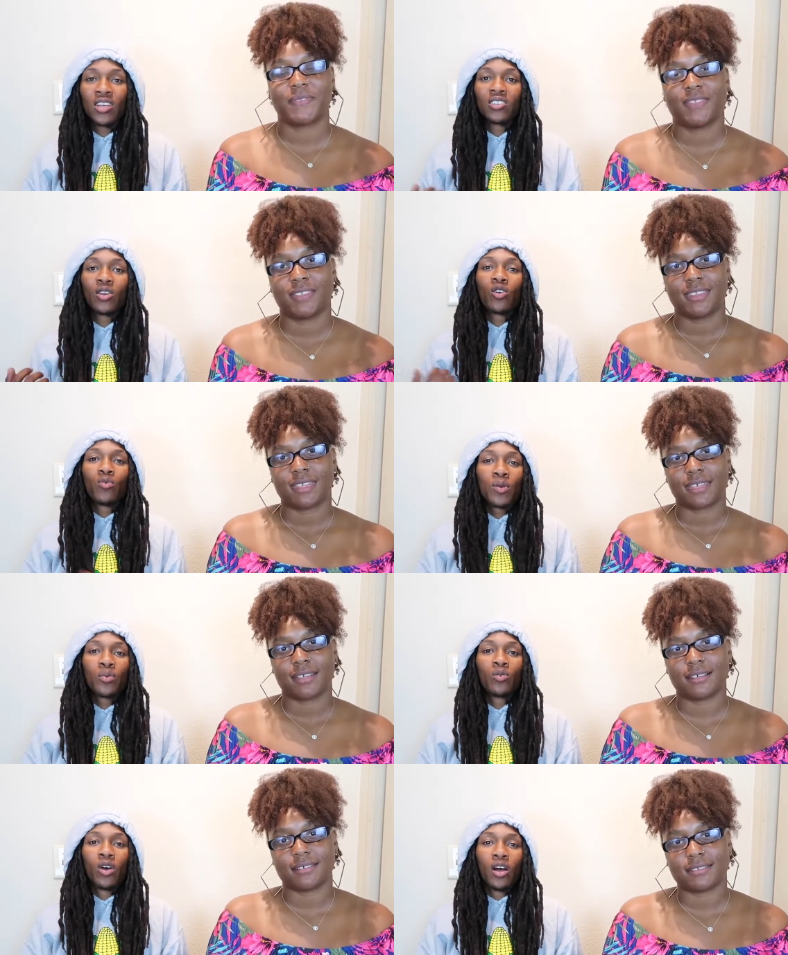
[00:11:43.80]
Speaker 1: There's some good
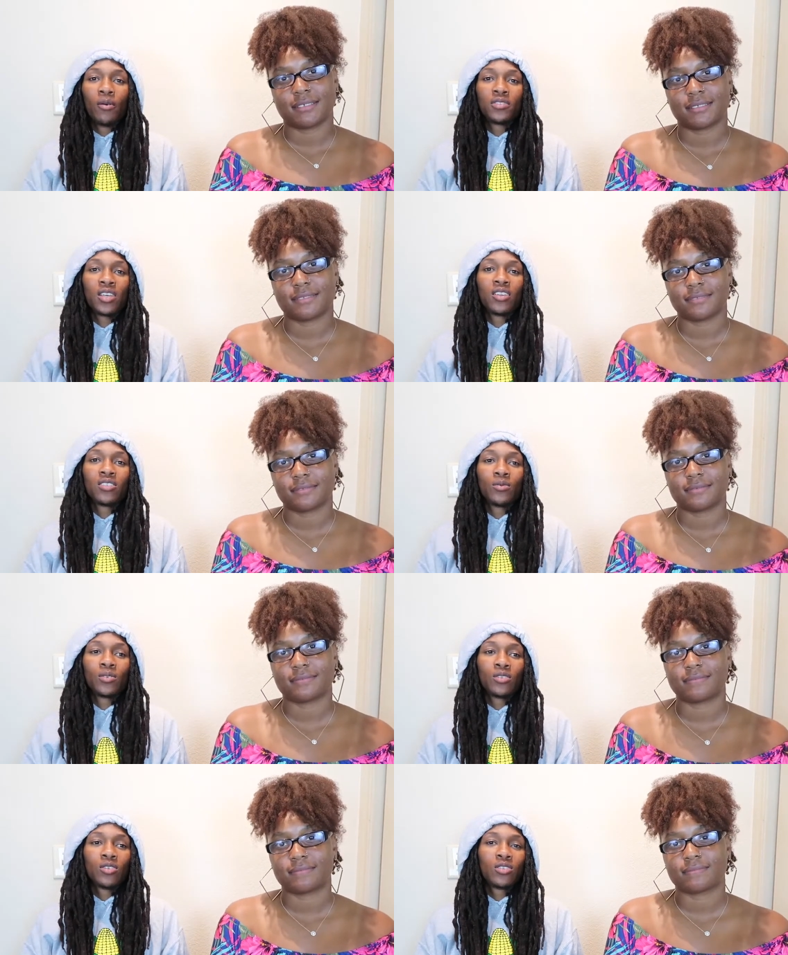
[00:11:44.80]
people um, selling
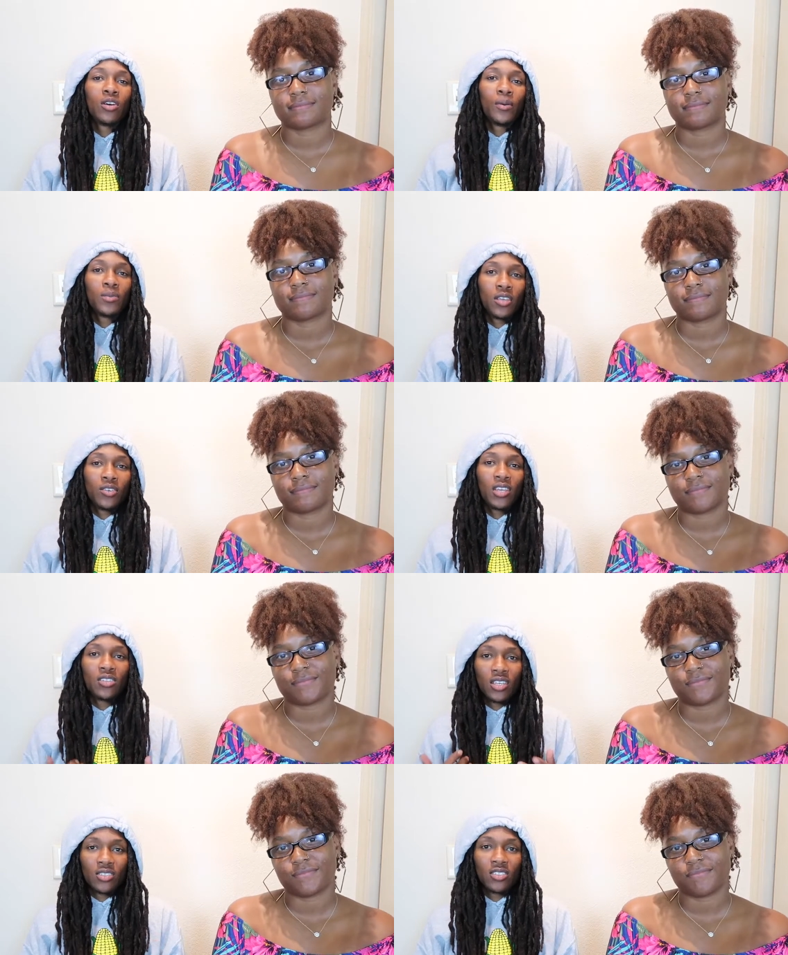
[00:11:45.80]
some good stuff. I'm telling you
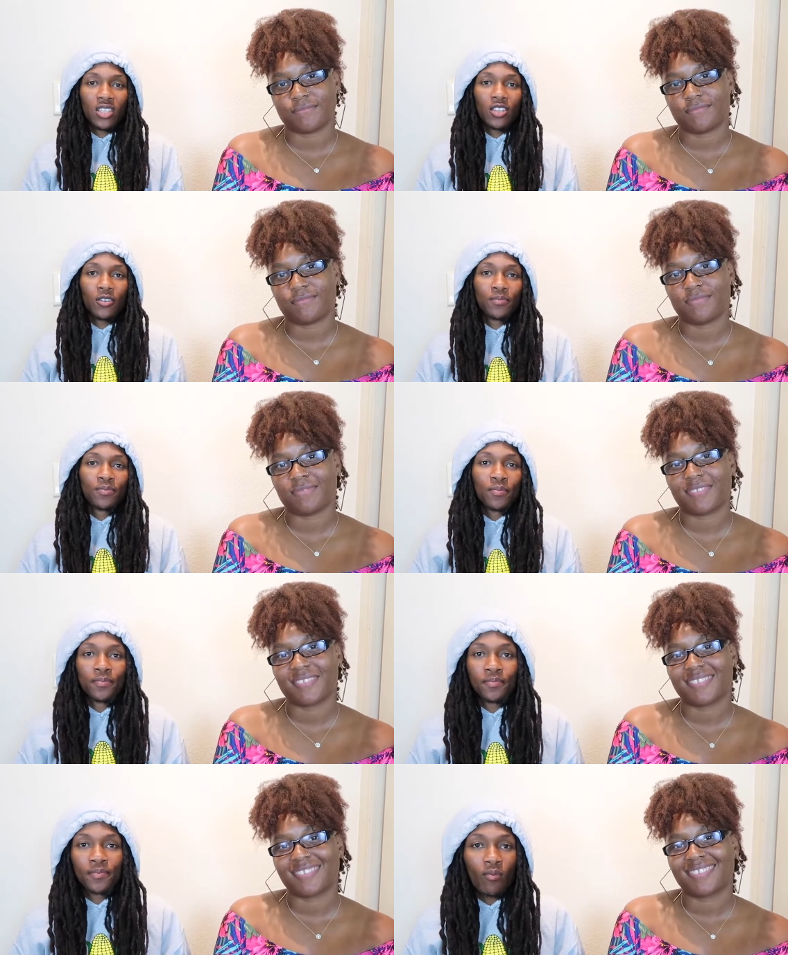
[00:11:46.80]
guys, you guys need to check it
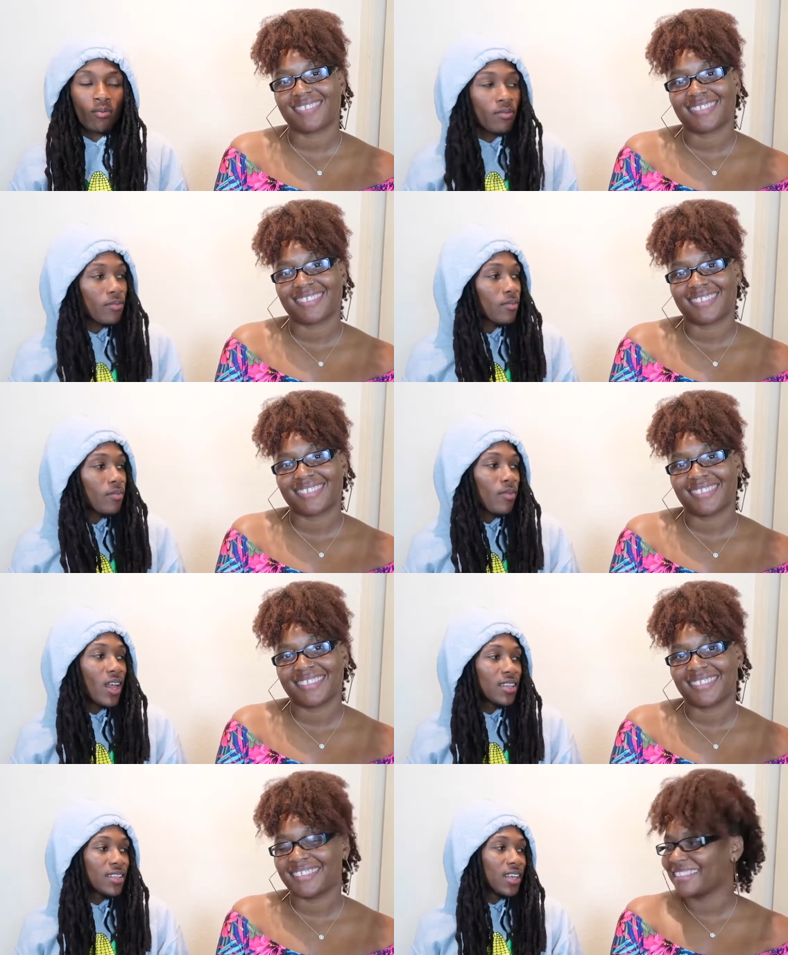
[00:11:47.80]

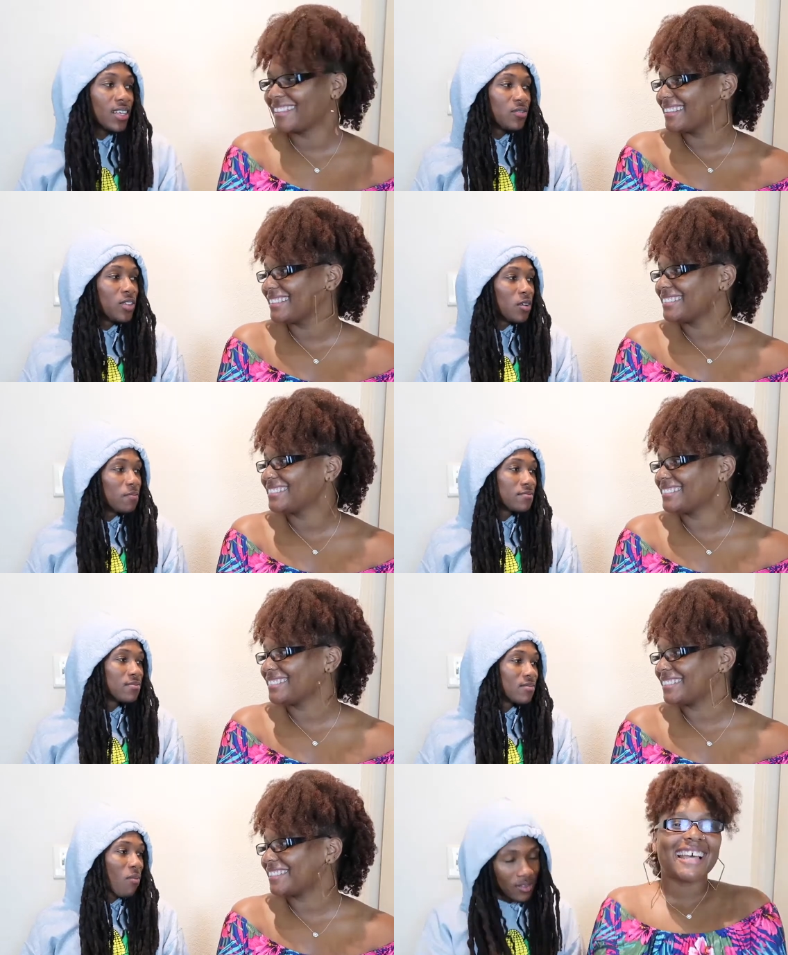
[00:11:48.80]
out. That's the video.
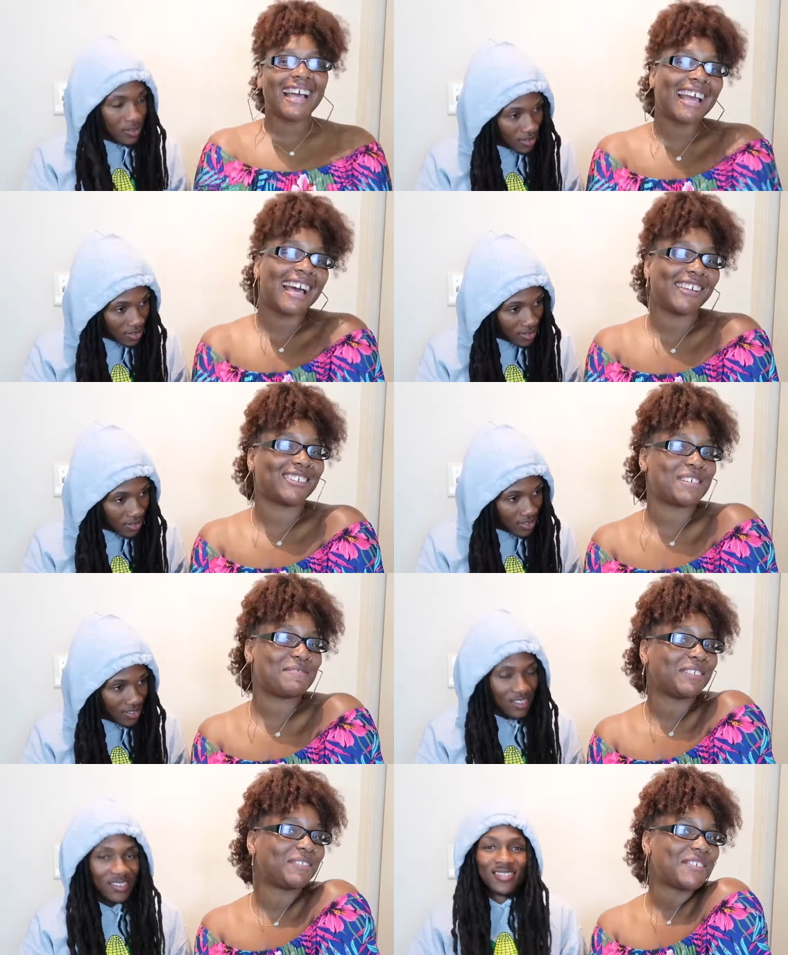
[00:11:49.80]
Speaker 2: Thank you
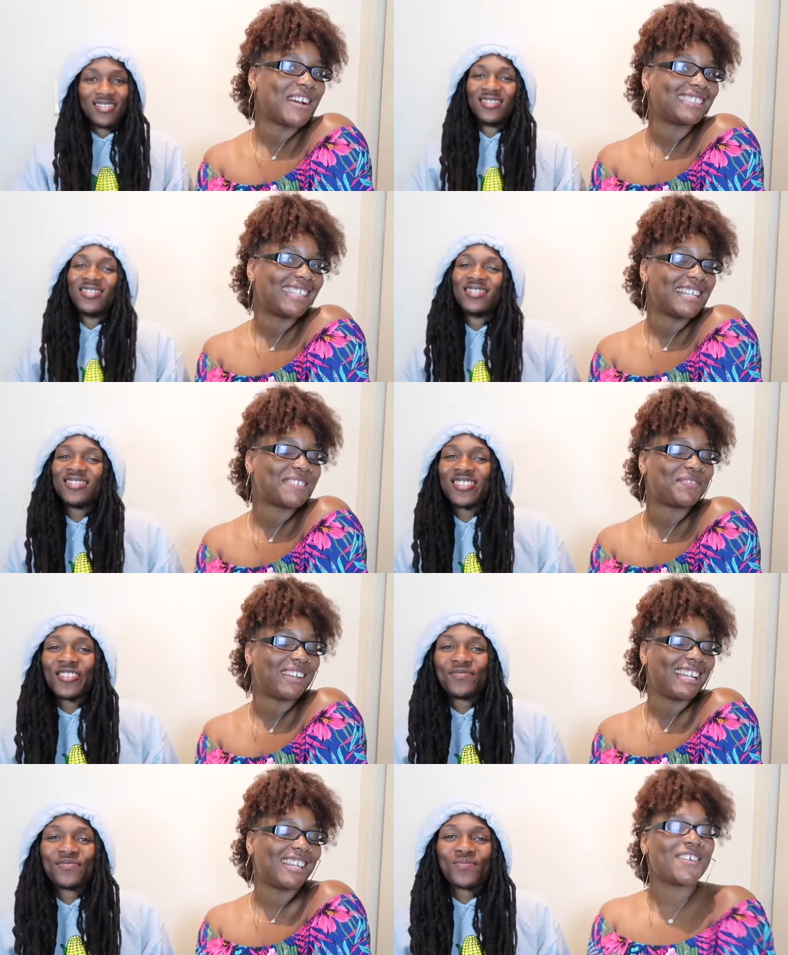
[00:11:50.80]
so much for watching this
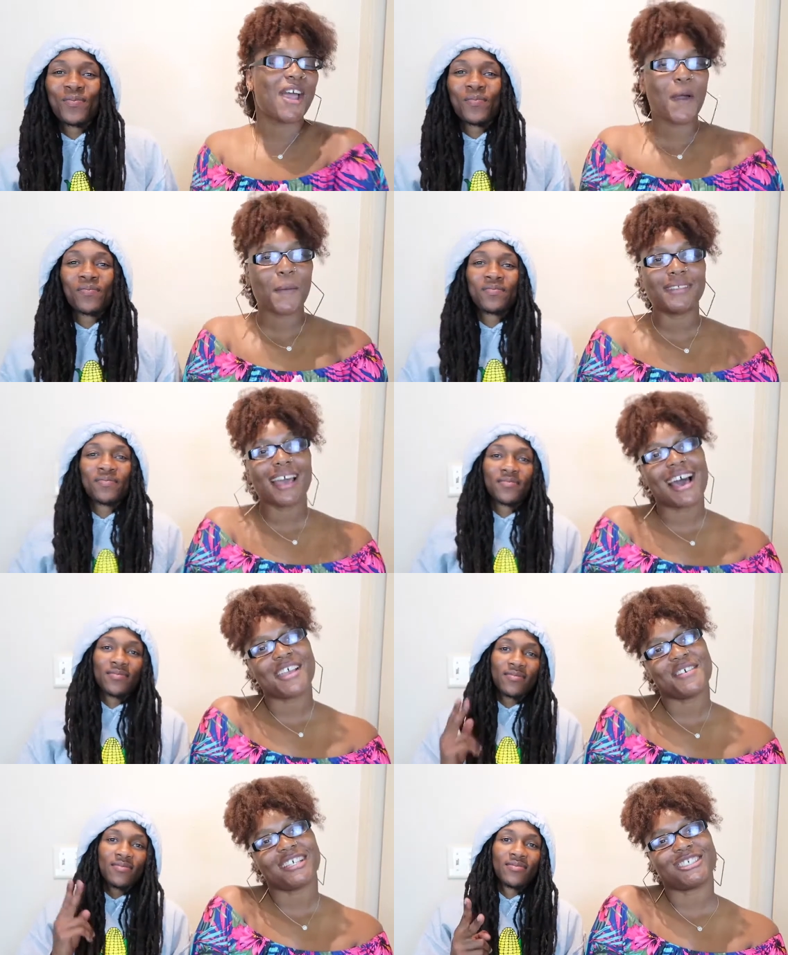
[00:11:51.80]
video. I hope
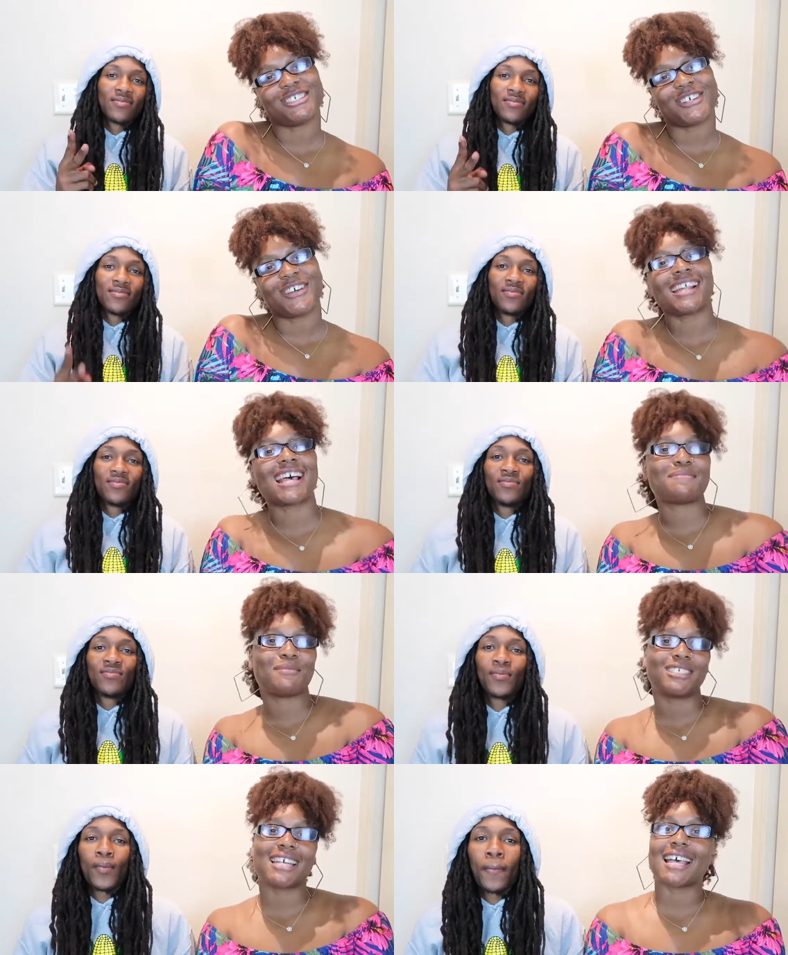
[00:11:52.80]
that you enjoyed as
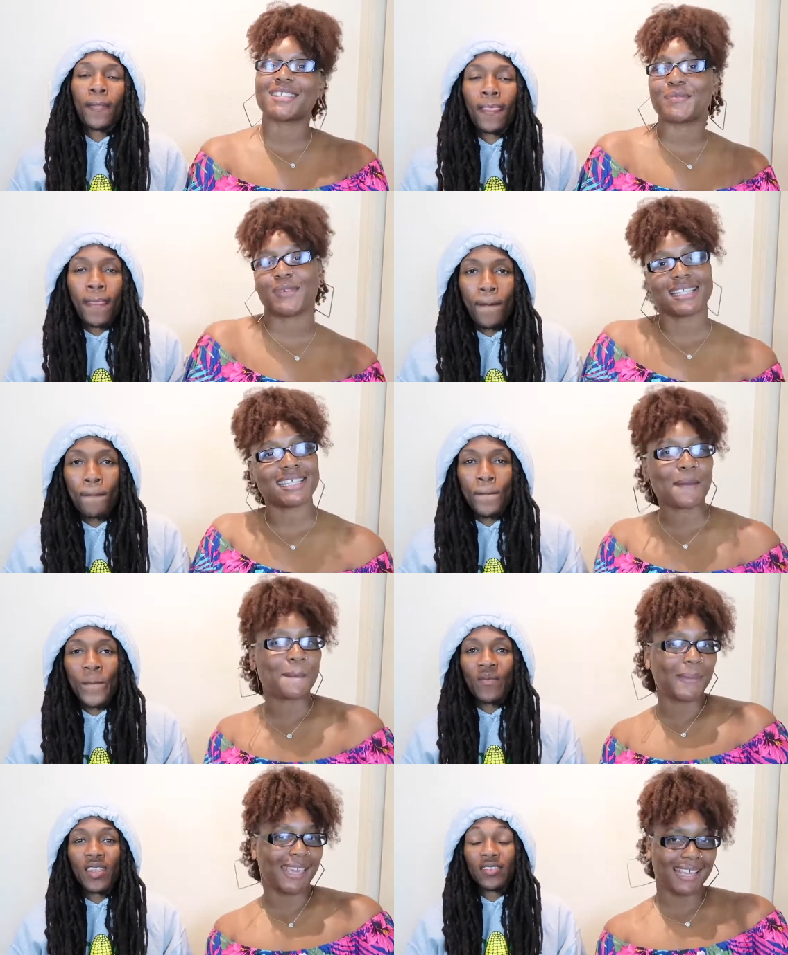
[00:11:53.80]
much as we
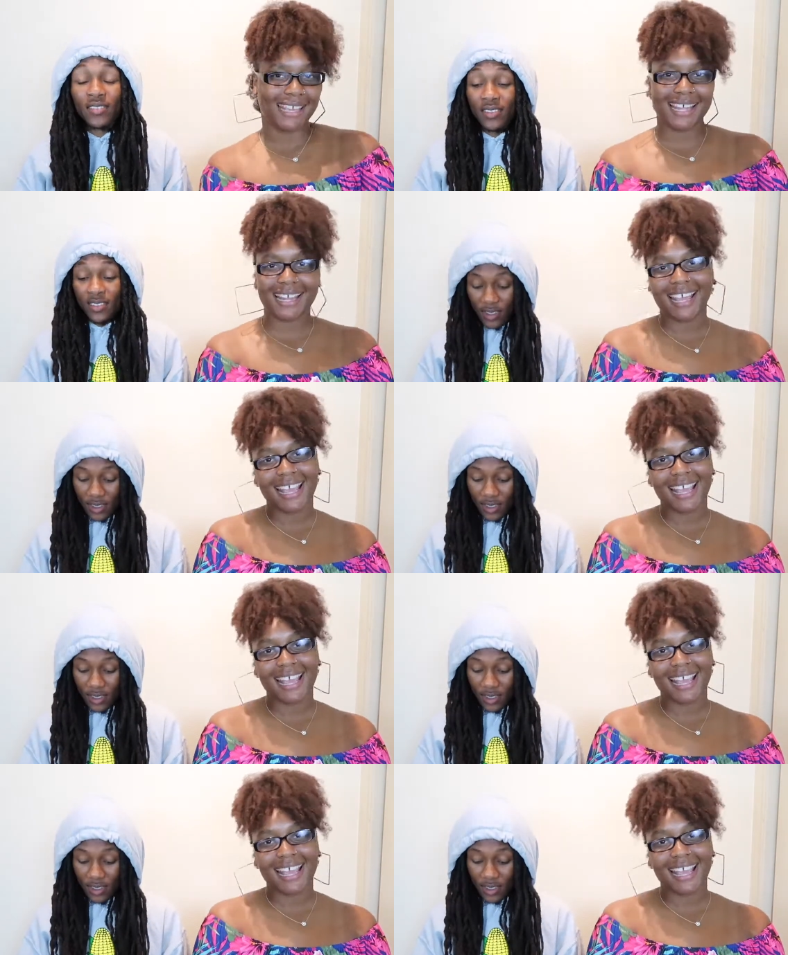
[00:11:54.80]
did making